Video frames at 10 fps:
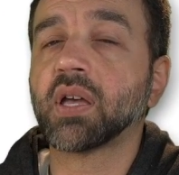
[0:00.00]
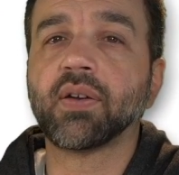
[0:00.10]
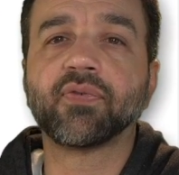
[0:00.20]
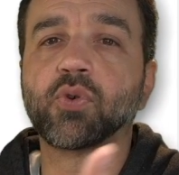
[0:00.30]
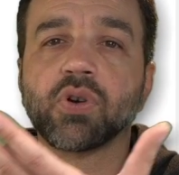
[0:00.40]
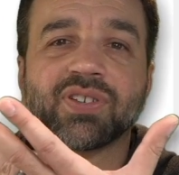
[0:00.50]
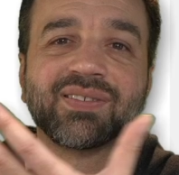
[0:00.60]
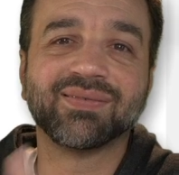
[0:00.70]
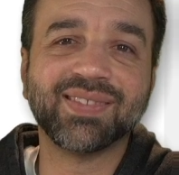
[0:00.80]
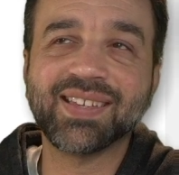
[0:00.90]
of
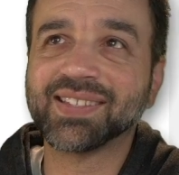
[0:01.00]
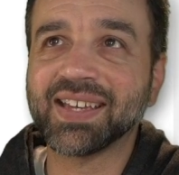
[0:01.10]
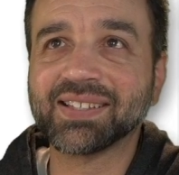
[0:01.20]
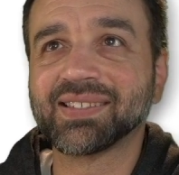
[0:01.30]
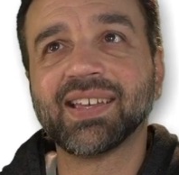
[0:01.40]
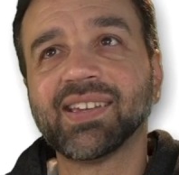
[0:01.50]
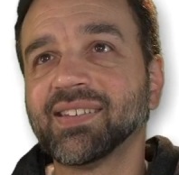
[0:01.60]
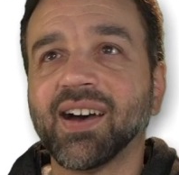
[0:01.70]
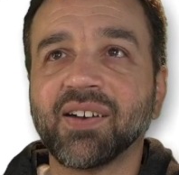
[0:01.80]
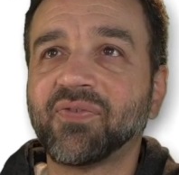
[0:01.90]
course, these days,
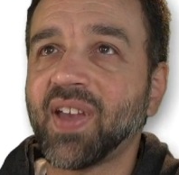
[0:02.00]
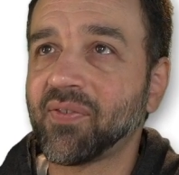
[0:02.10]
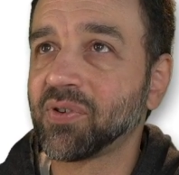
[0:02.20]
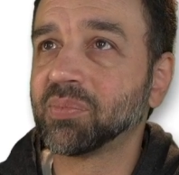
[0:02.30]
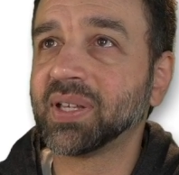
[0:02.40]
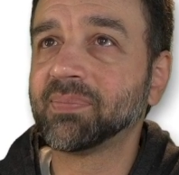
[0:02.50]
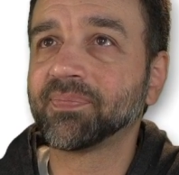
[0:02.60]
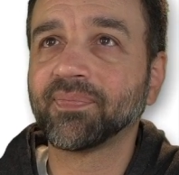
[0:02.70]
not favorably.